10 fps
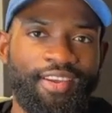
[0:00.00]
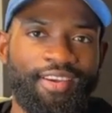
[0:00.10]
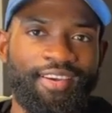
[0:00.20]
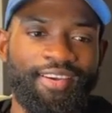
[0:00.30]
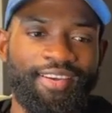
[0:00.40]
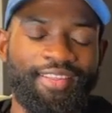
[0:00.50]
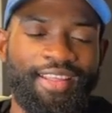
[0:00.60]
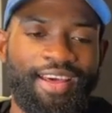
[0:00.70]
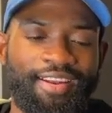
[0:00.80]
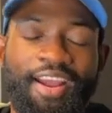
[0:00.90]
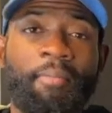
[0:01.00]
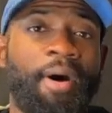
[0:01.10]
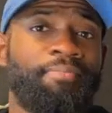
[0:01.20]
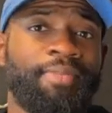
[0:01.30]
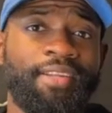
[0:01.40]
that come
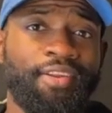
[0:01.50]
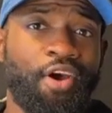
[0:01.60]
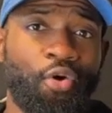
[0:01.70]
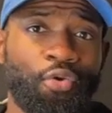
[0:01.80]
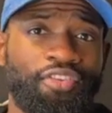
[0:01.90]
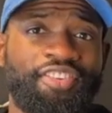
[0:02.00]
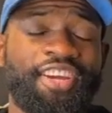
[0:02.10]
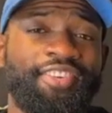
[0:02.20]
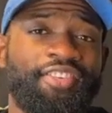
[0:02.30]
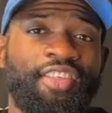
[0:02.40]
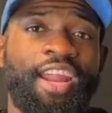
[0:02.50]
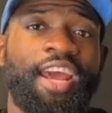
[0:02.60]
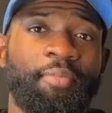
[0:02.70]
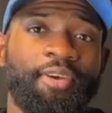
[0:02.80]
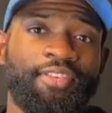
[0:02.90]
up and always change the
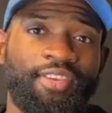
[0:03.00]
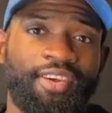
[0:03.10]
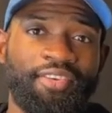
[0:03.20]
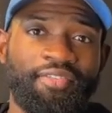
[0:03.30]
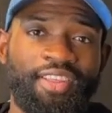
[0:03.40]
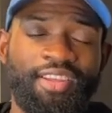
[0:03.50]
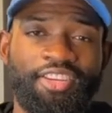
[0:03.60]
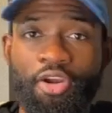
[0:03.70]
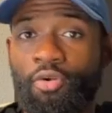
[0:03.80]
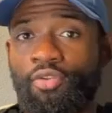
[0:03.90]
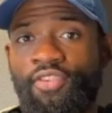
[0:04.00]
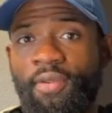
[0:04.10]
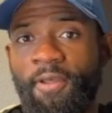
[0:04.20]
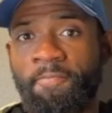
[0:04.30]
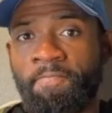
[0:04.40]
dynamics of the General
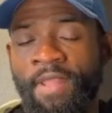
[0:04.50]
Assembly.